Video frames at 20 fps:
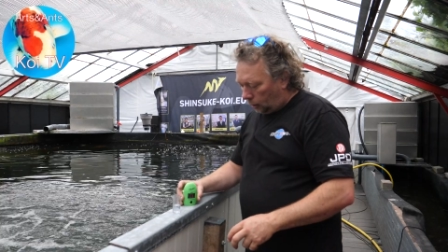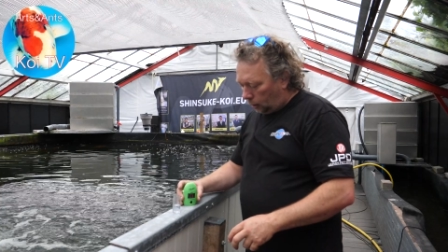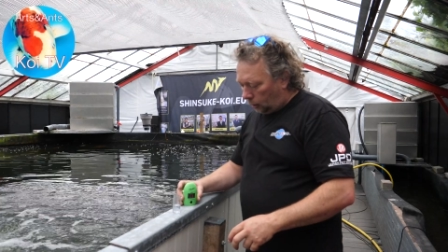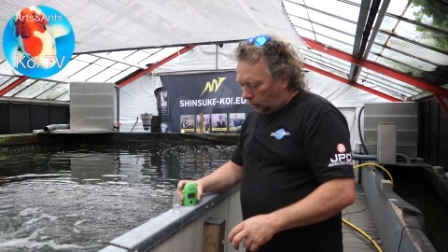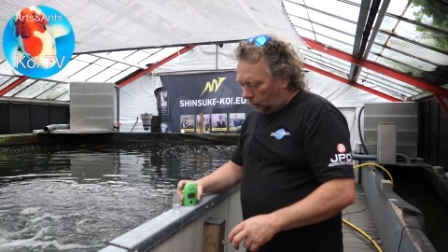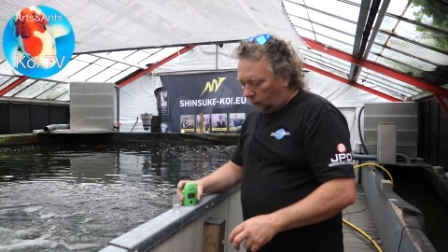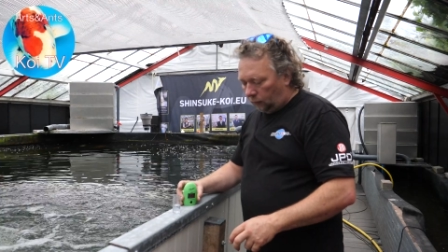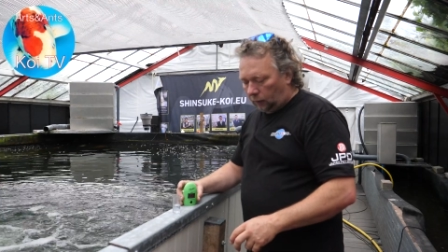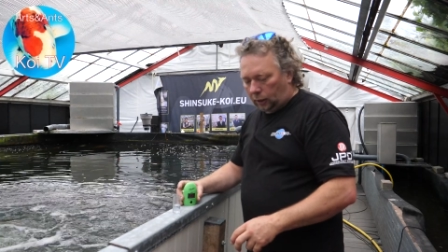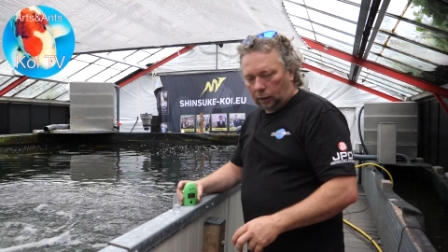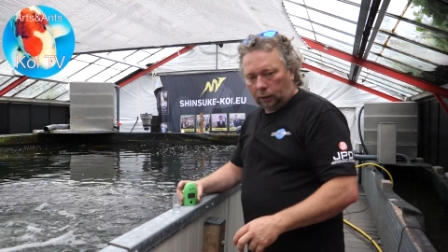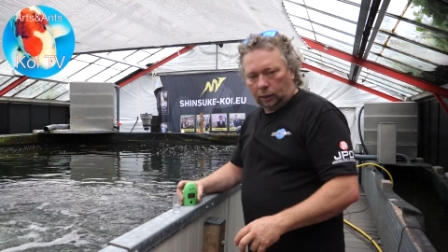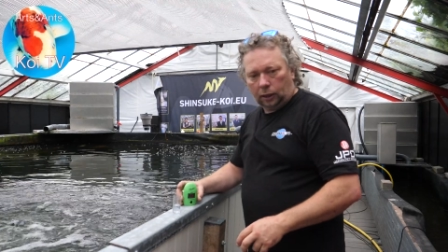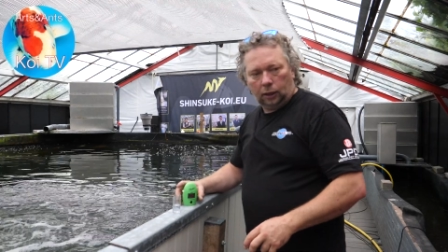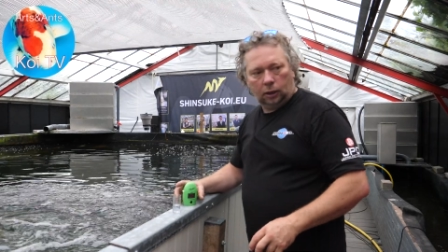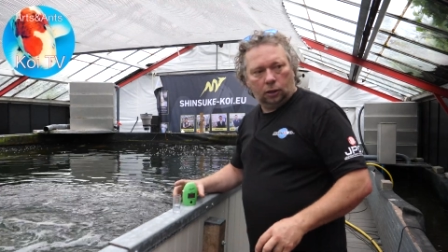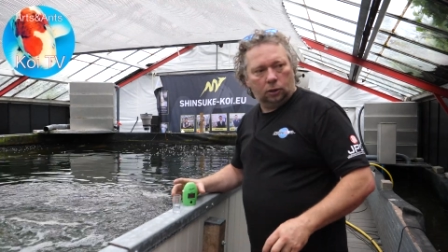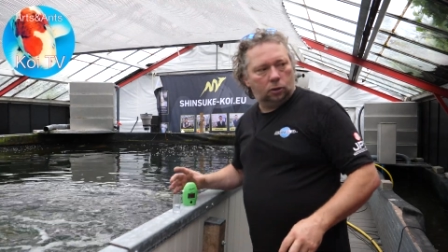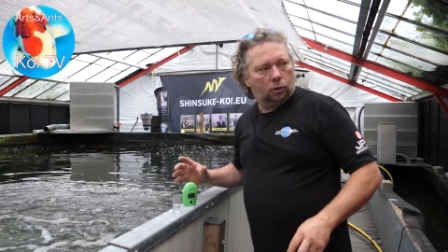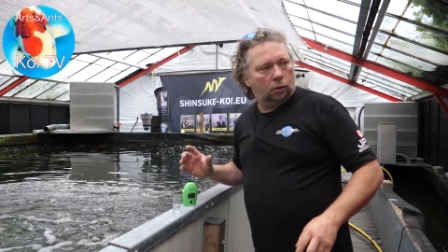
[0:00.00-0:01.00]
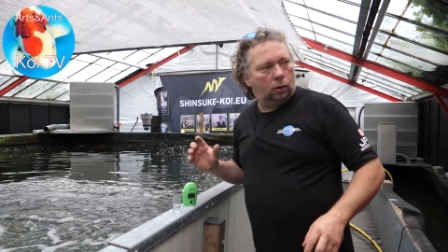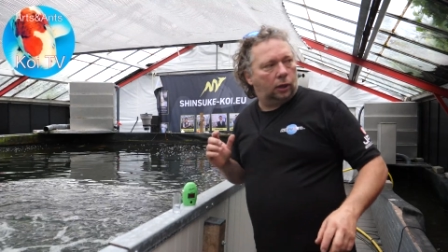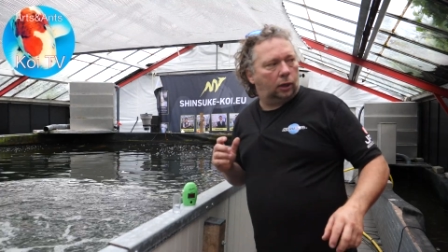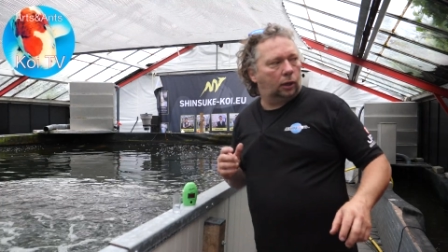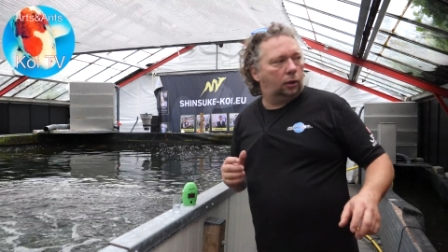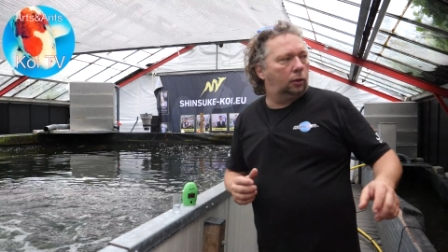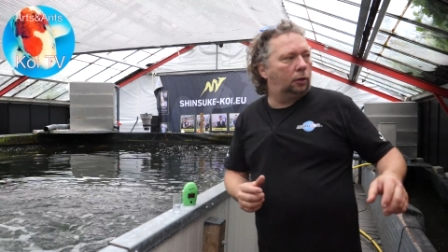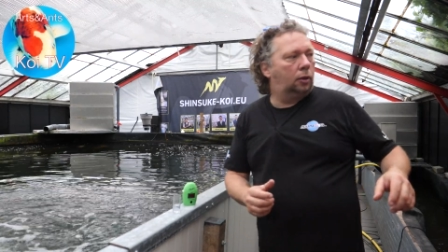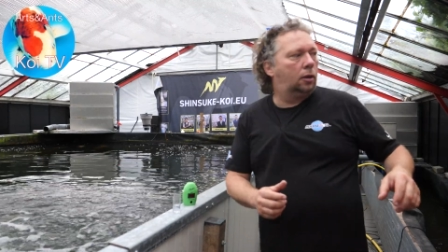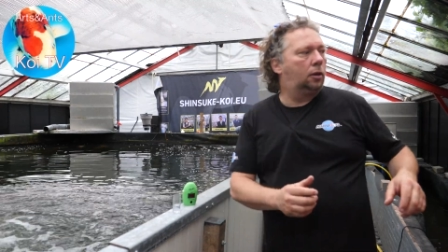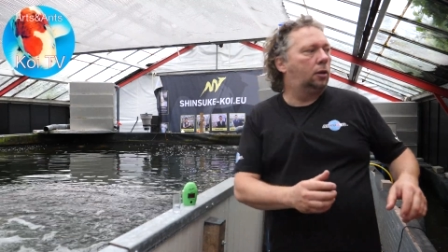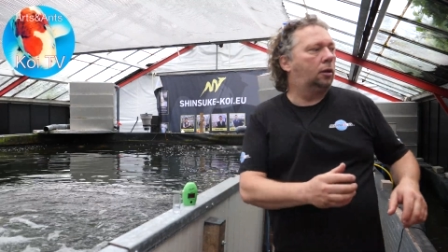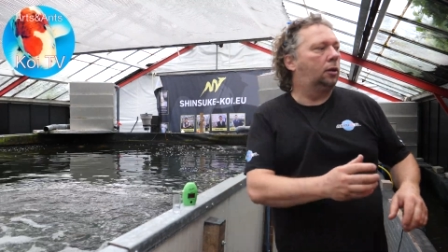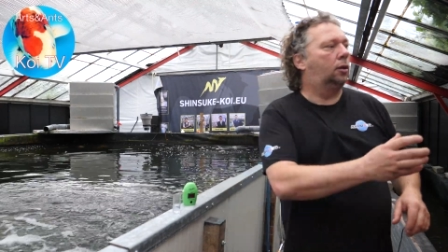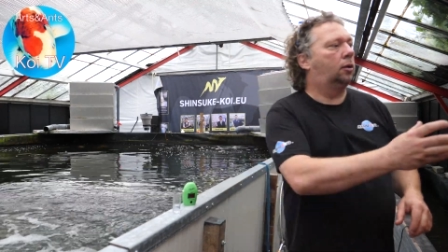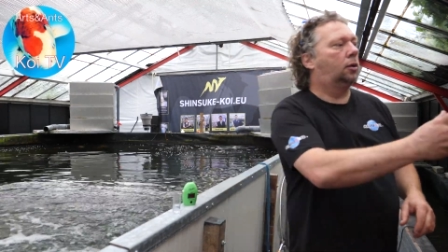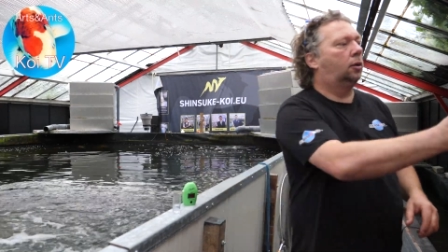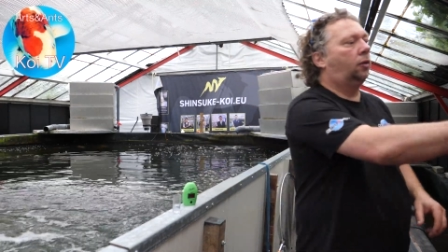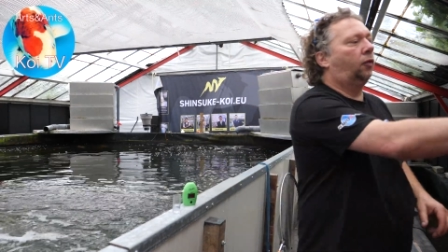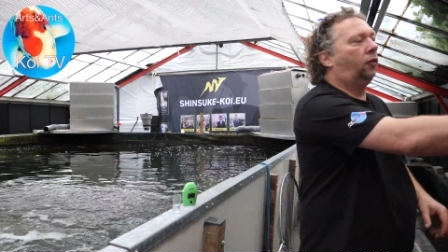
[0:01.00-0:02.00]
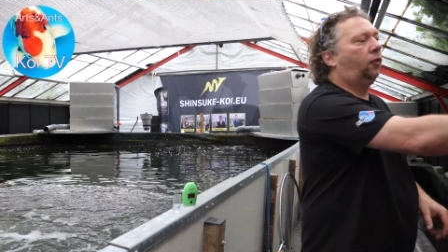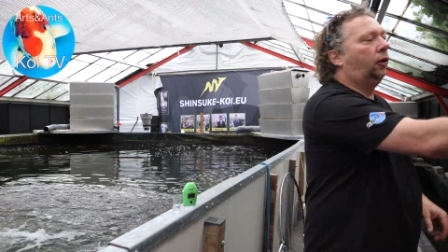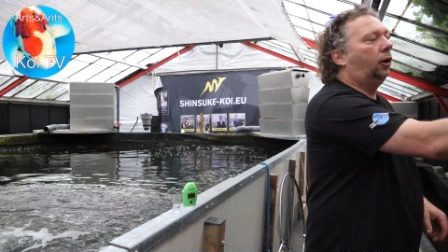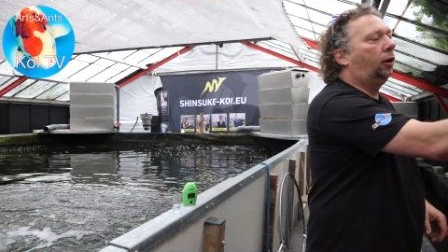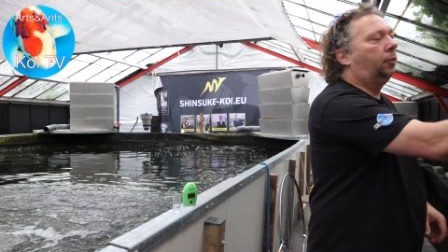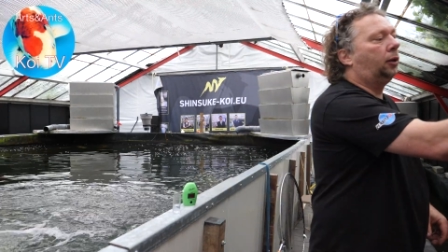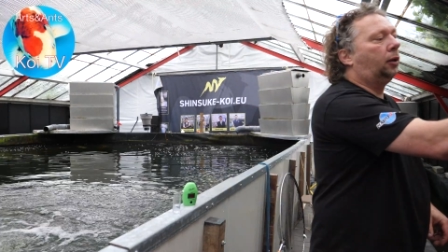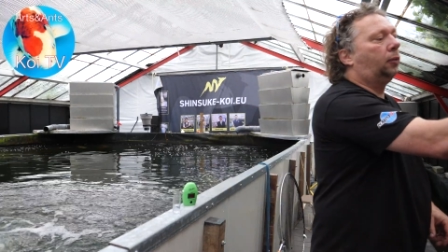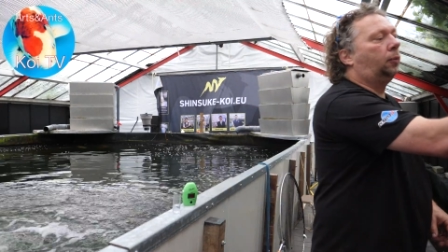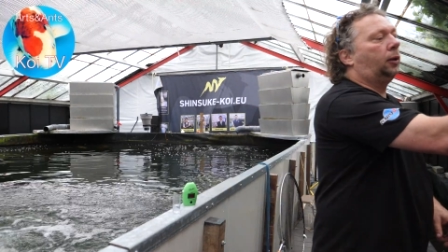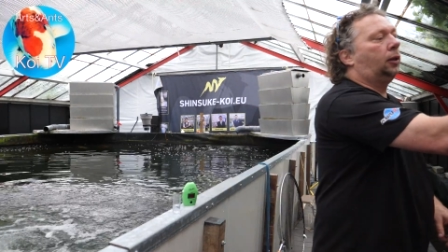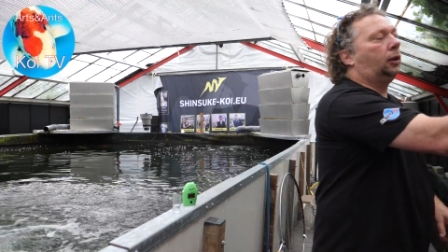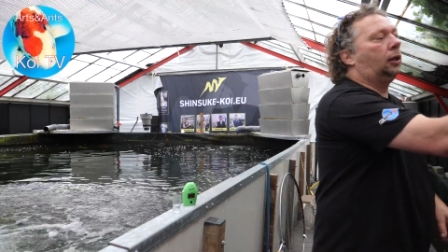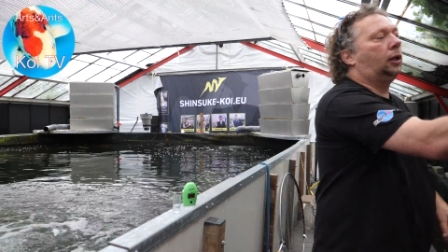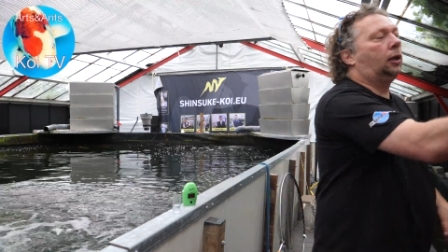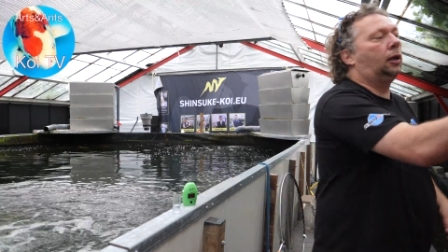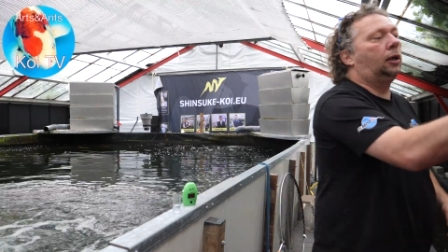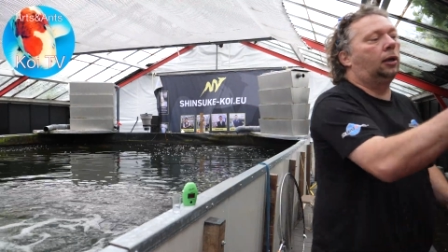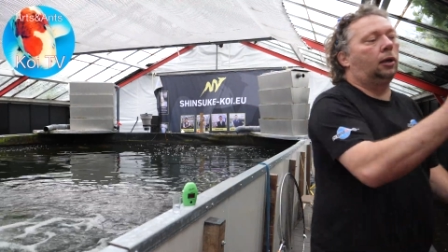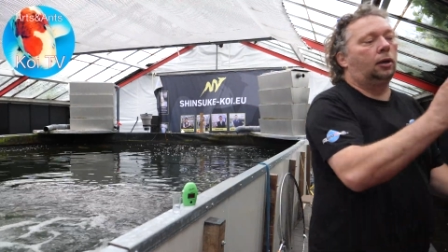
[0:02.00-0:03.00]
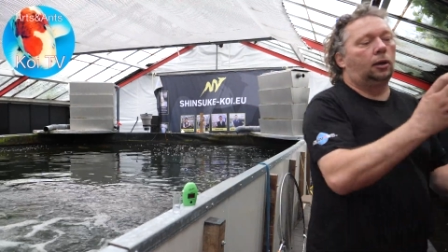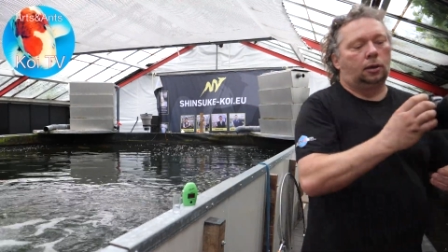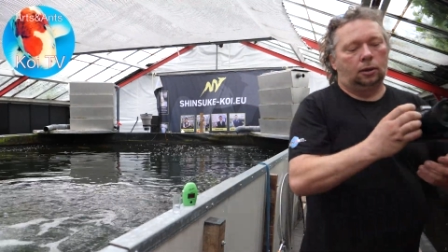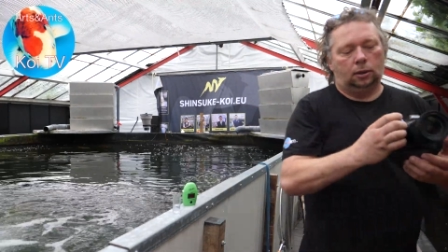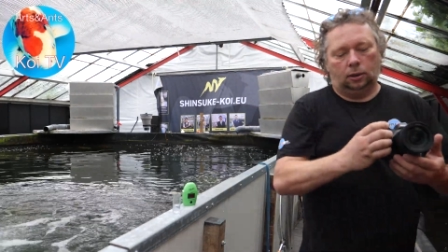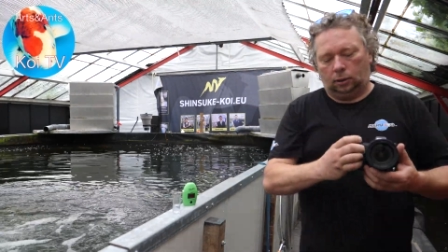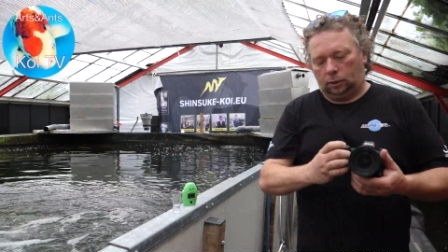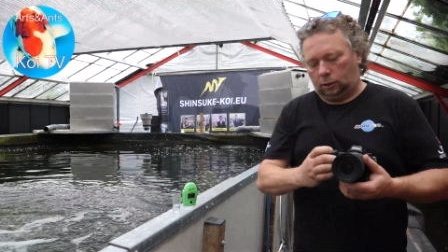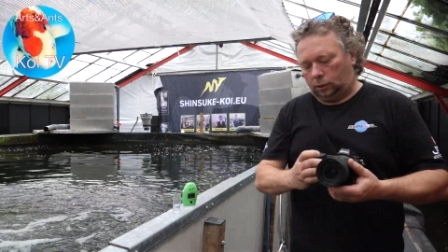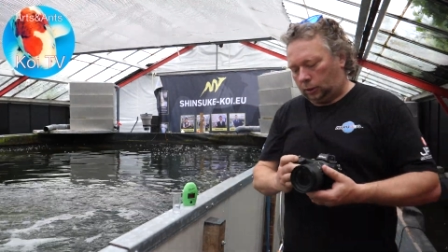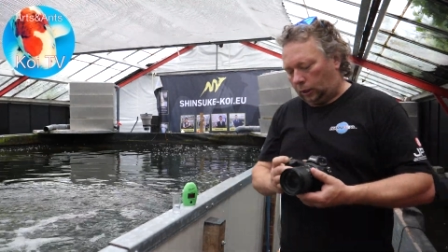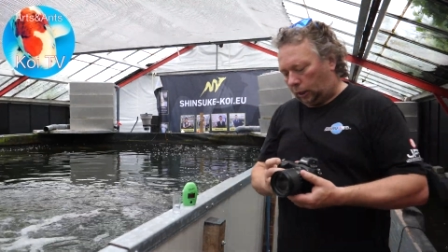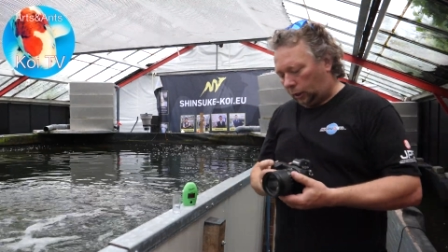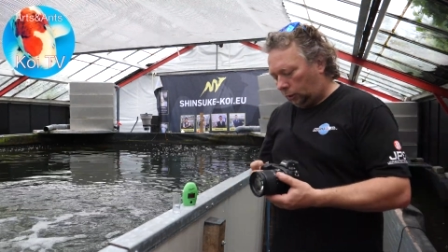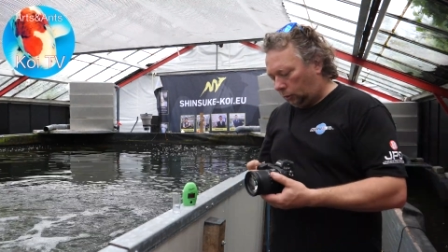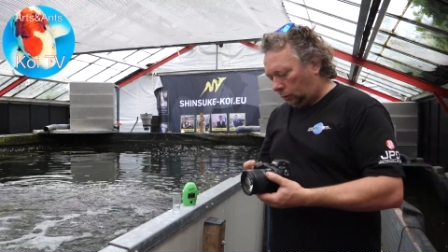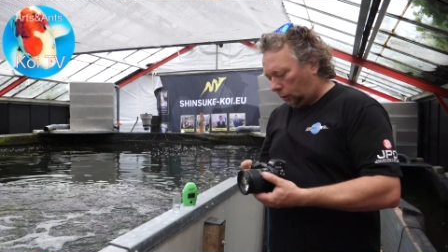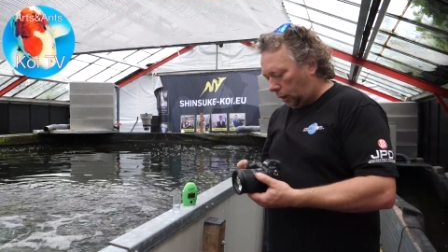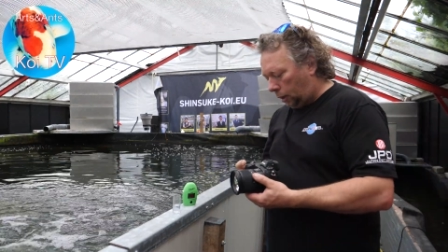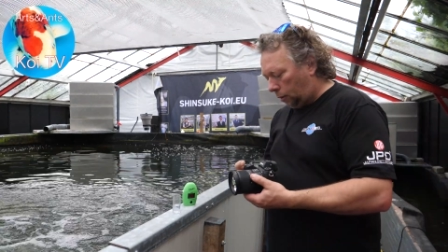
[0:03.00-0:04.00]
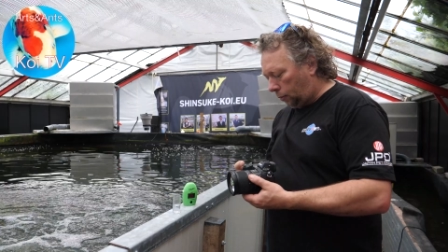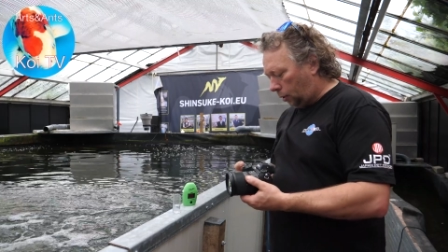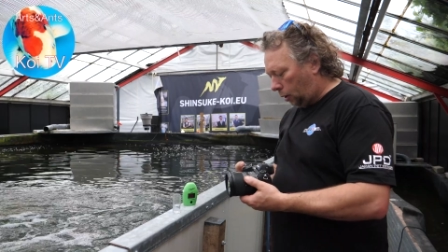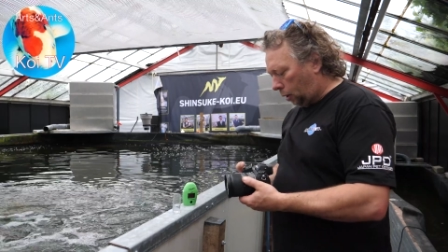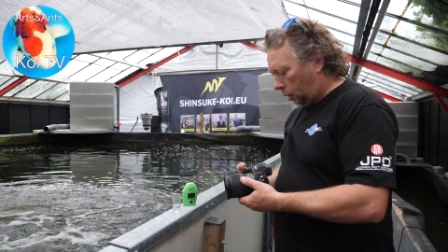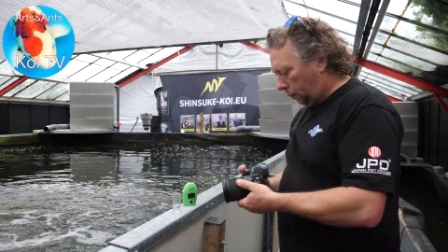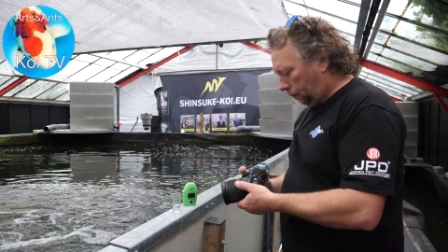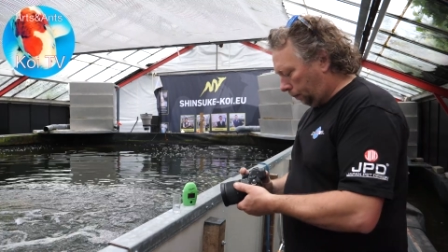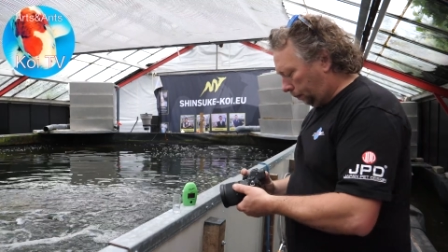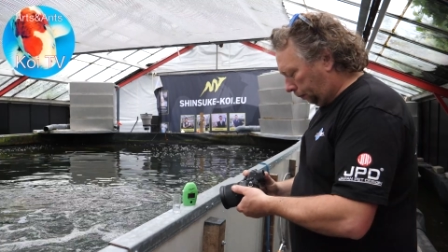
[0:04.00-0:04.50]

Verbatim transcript: I'll leave it like here so I can film it with the second camera